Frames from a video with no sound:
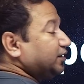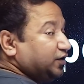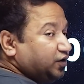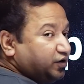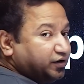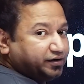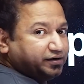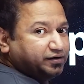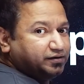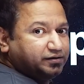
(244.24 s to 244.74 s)

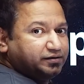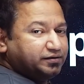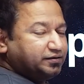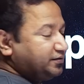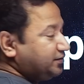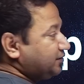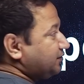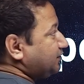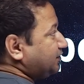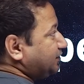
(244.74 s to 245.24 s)
Or
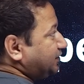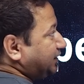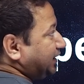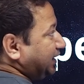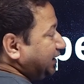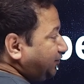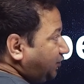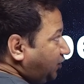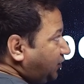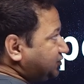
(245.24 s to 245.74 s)

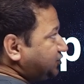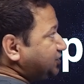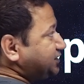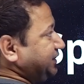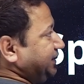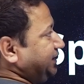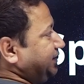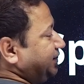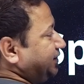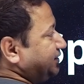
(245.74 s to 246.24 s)
I have also
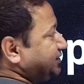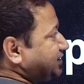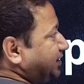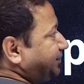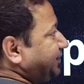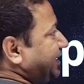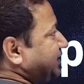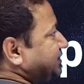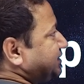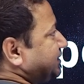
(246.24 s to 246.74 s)
seen in
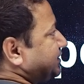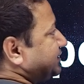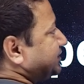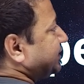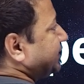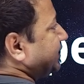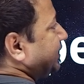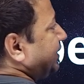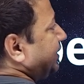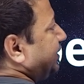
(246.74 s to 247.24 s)
some
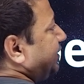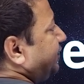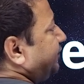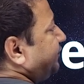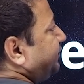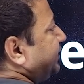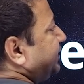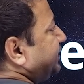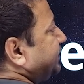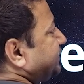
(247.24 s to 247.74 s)
cases
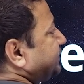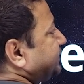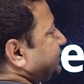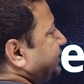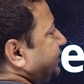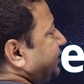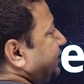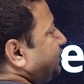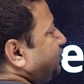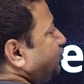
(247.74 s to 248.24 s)
there
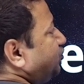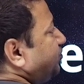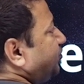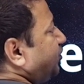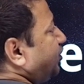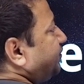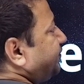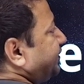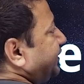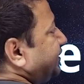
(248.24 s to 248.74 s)
are 2
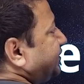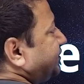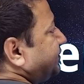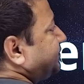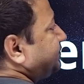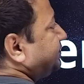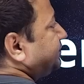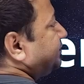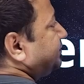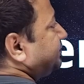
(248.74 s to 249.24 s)
moderate,
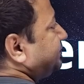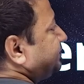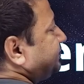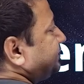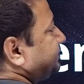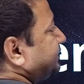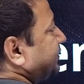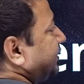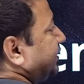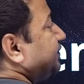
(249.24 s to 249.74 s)

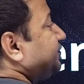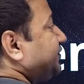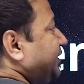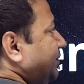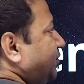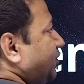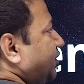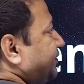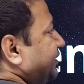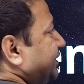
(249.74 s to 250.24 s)

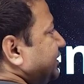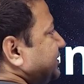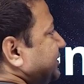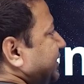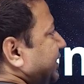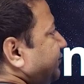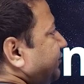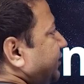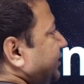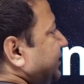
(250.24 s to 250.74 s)
3
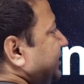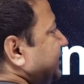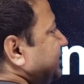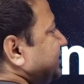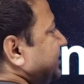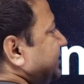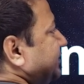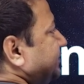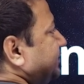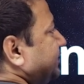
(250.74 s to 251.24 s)
moderates, and 1
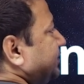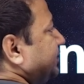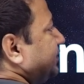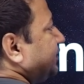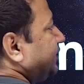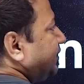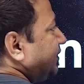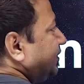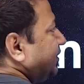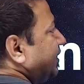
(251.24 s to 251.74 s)
easy.
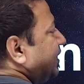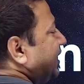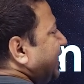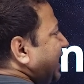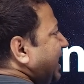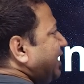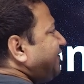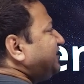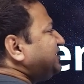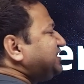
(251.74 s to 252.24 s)

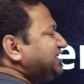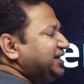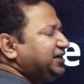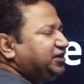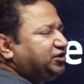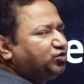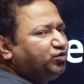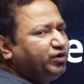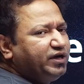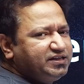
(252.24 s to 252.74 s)
I haven't
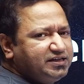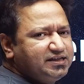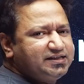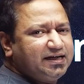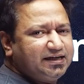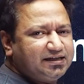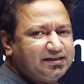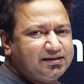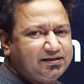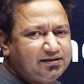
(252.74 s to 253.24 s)
seen 2 easy
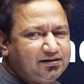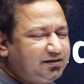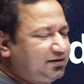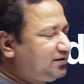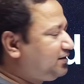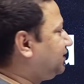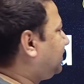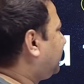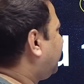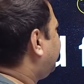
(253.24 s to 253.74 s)
sets,
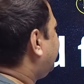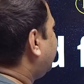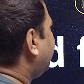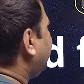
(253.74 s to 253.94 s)
you know,